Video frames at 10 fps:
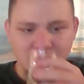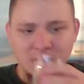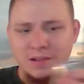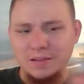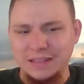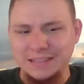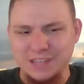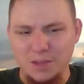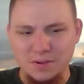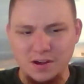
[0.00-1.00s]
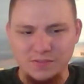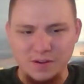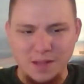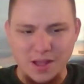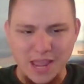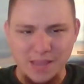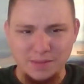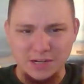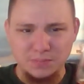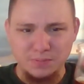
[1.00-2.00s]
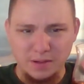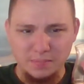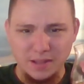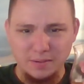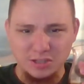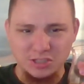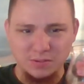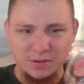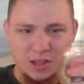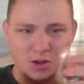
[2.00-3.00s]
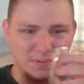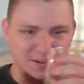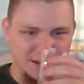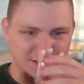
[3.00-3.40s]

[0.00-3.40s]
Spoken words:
I let this open up for about 8 minutes probably. I'm not sure when I opened it.